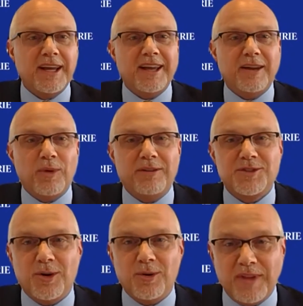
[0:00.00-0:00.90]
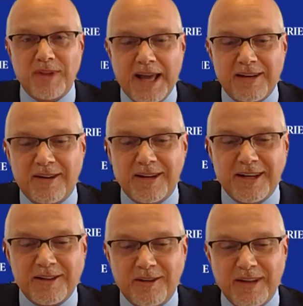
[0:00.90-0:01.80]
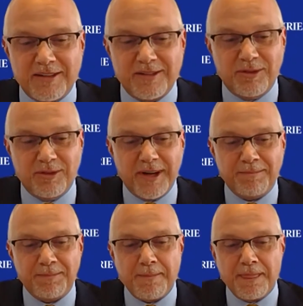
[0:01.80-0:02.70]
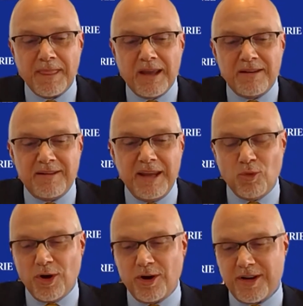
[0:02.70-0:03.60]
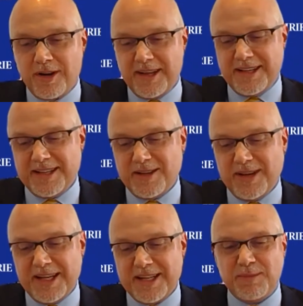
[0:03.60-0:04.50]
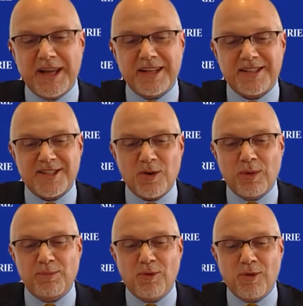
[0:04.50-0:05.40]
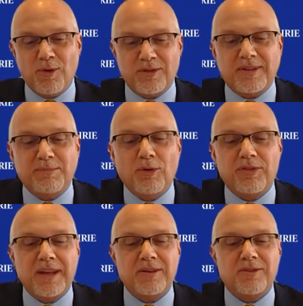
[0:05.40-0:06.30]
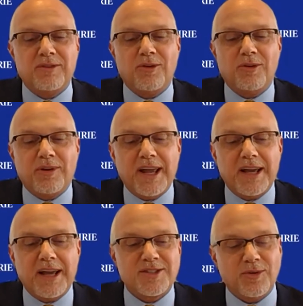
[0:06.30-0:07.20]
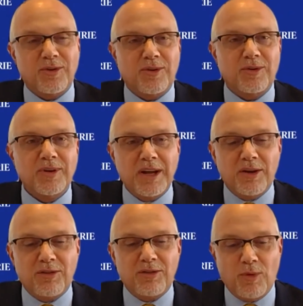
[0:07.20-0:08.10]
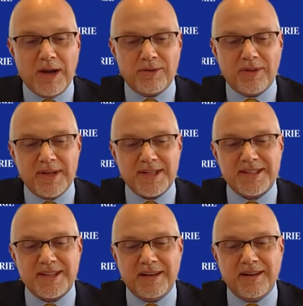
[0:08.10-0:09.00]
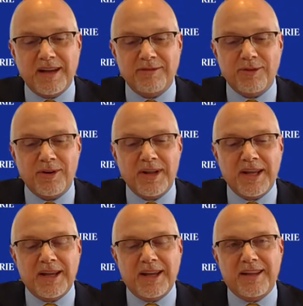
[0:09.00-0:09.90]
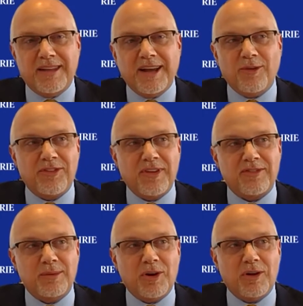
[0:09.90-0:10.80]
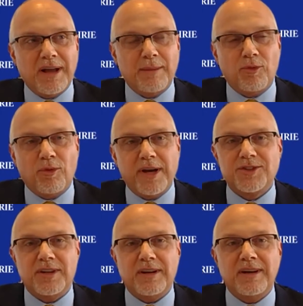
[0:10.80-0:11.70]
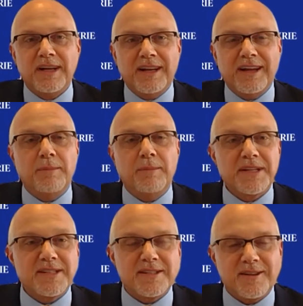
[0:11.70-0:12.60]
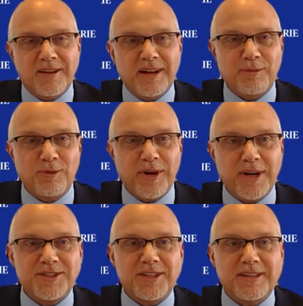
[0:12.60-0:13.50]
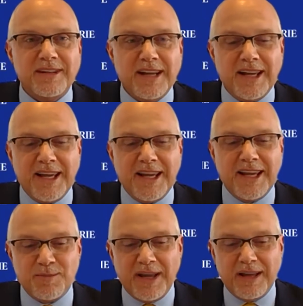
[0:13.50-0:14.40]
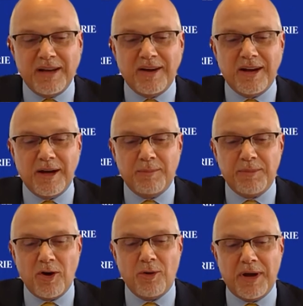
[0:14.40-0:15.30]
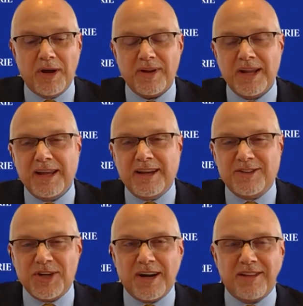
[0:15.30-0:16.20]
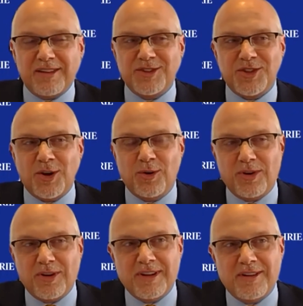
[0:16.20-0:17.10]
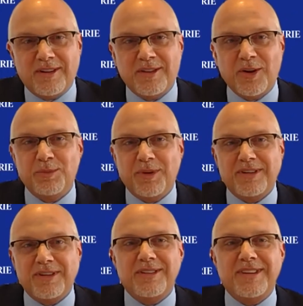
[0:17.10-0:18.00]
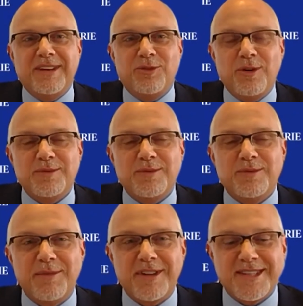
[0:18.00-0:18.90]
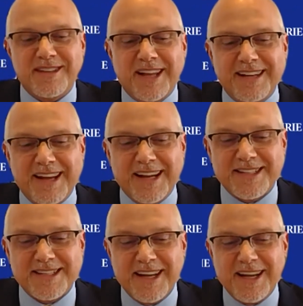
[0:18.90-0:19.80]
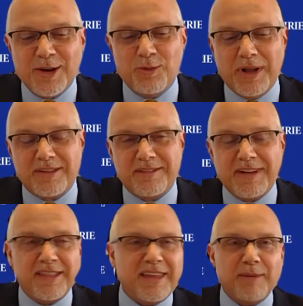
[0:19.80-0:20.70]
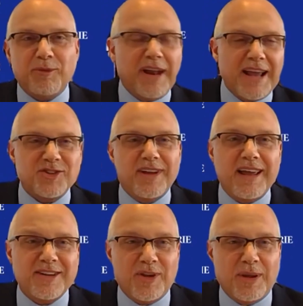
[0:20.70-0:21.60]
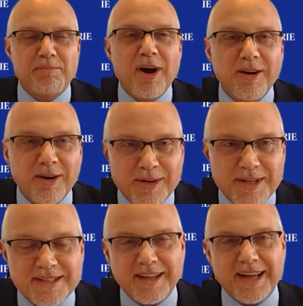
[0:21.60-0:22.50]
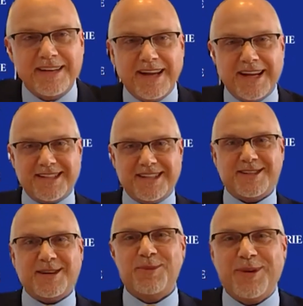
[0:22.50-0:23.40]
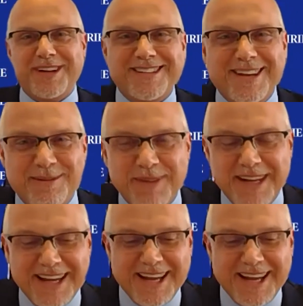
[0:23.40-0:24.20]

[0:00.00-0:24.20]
And we have shown that collectively. Teamwork has been so important, both internal and external, throughout this endeavor. And the health system collaboration and the business collaboration has been paramount. Jonathan showed a little bit in terms of some of the slide decks relative. I think I'm going to actually borrow his slide decks at some point in time.